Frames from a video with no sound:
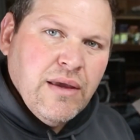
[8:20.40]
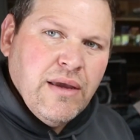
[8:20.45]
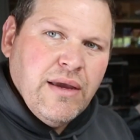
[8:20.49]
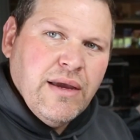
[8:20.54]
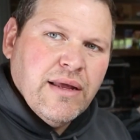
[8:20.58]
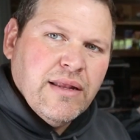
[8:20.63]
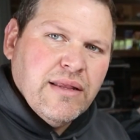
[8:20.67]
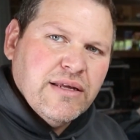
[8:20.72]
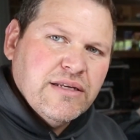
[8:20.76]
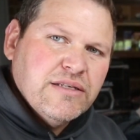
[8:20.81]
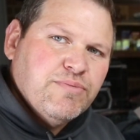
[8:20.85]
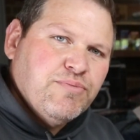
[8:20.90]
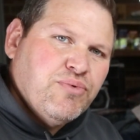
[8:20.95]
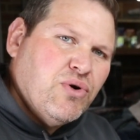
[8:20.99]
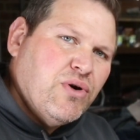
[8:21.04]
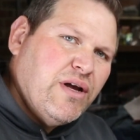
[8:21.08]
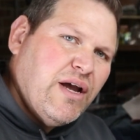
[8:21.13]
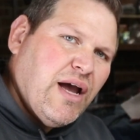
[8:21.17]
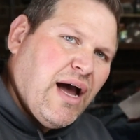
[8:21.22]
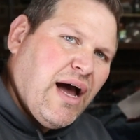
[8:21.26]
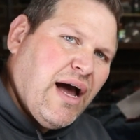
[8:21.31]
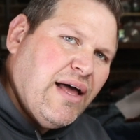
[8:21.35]
And let's put
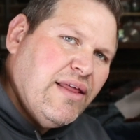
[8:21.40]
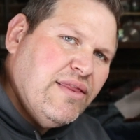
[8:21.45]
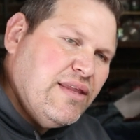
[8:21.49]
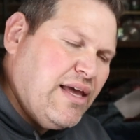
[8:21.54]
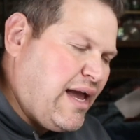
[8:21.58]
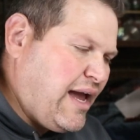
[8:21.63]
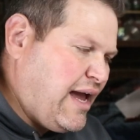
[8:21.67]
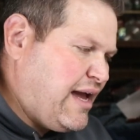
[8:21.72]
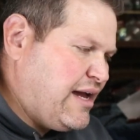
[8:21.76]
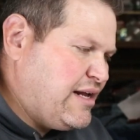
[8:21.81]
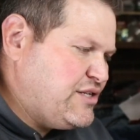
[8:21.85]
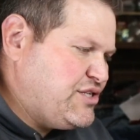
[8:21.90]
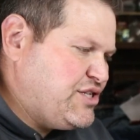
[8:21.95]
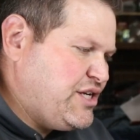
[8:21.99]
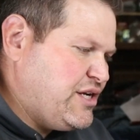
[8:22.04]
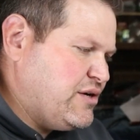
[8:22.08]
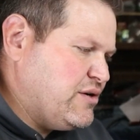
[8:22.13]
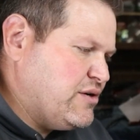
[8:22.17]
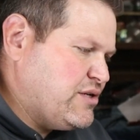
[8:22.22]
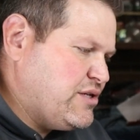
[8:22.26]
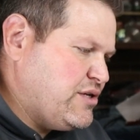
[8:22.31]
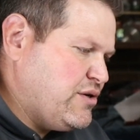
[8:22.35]
it on the edge
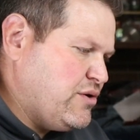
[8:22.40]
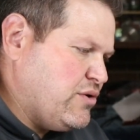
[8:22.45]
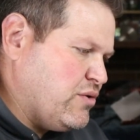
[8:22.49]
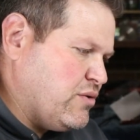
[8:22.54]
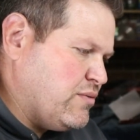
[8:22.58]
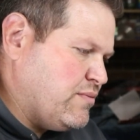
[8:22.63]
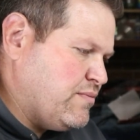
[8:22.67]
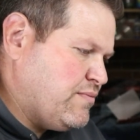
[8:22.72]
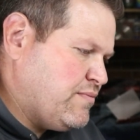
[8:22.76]
here too.